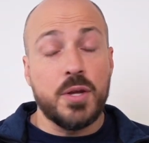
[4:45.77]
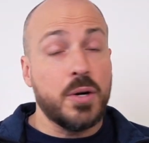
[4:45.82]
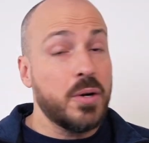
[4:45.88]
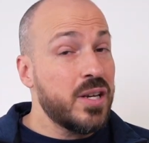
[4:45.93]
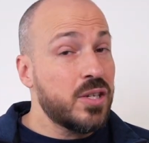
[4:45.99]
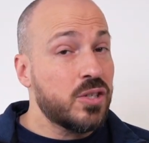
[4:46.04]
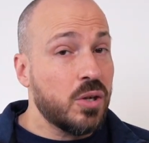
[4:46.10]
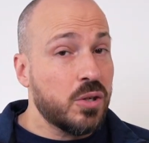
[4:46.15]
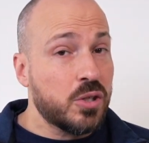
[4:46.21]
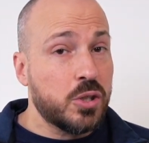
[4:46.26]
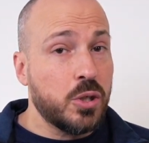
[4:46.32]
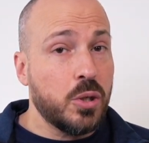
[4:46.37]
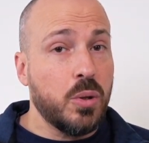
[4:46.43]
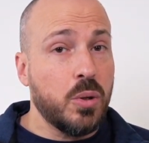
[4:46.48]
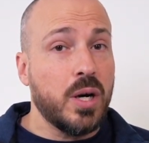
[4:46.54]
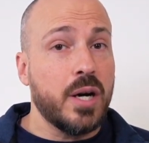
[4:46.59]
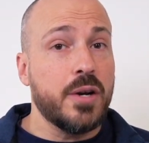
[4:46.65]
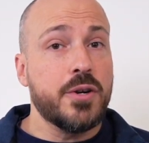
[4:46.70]
There is
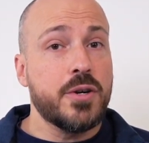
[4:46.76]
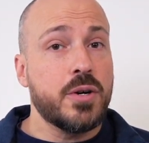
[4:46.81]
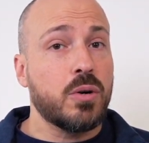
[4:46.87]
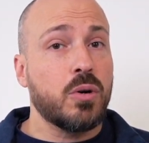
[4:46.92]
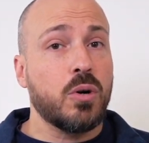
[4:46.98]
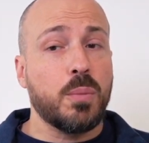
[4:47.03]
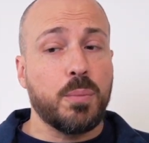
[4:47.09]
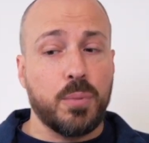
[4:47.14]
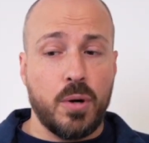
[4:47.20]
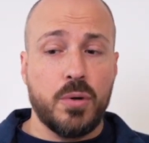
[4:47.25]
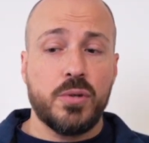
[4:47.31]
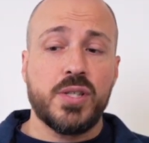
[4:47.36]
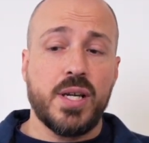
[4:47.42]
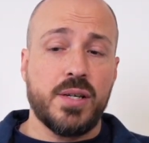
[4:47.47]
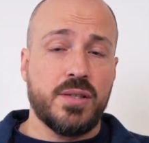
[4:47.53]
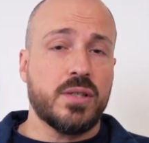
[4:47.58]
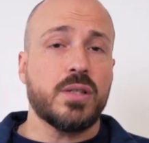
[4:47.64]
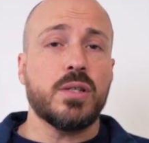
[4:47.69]
also a neural
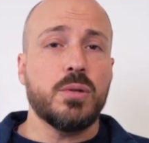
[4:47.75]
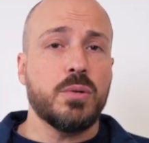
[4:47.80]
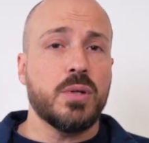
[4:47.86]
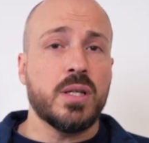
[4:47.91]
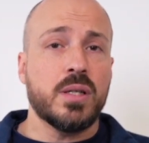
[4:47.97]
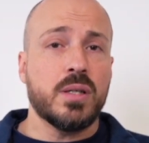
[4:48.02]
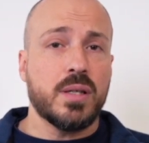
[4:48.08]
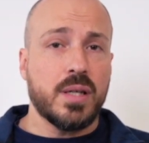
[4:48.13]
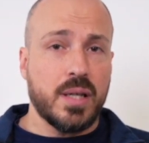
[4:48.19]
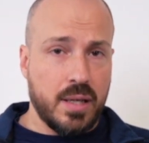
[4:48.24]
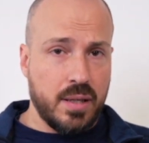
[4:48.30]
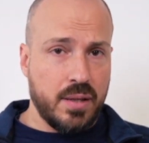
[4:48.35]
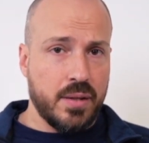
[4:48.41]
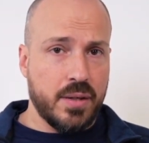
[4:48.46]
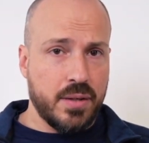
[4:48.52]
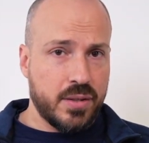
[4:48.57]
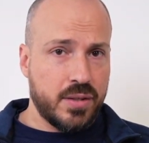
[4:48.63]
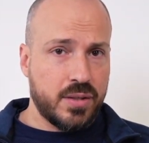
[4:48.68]
processing unit
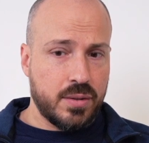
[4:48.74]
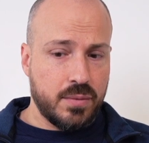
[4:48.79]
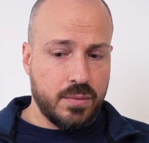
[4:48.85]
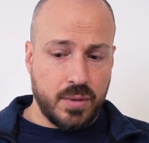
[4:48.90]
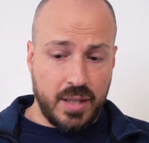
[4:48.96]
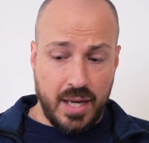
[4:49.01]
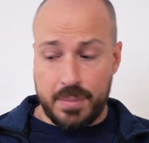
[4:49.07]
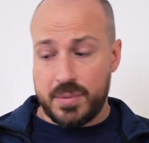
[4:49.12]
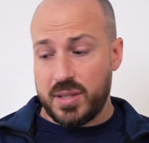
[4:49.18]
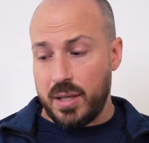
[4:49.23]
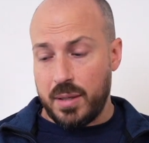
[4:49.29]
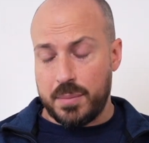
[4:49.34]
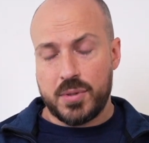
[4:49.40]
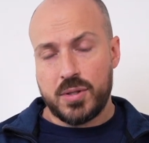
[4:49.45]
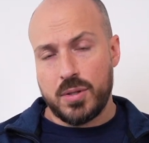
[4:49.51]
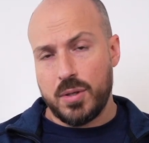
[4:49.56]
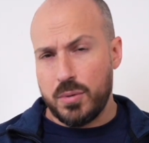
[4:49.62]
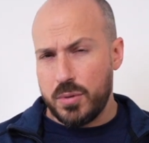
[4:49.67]
in this
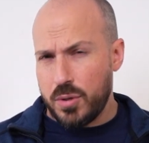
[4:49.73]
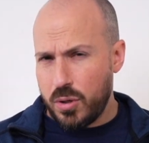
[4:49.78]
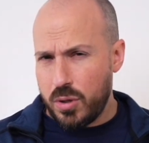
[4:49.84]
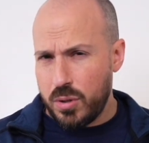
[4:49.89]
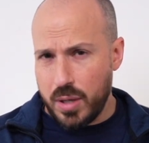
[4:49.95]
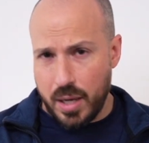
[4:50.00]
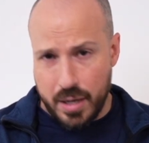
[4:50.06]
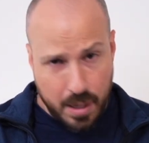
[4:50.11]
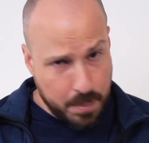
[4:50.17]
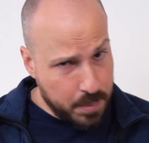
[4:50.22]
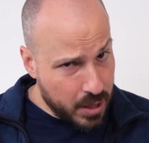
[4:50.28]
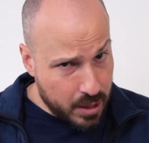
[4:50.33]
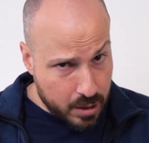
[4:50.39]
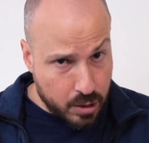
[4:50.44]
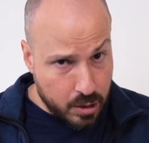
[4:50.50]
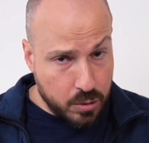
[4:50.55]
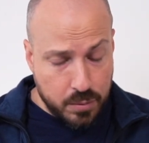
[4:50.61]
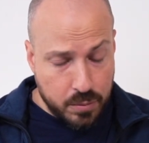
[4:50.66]
laptop. So neural, an N P
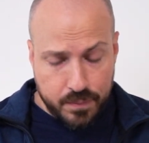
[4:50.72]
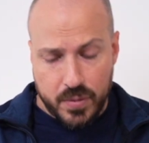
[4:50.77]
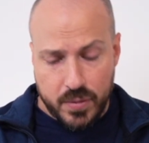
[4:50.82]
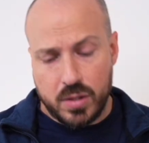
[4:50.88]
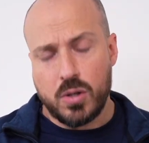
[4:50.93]
U.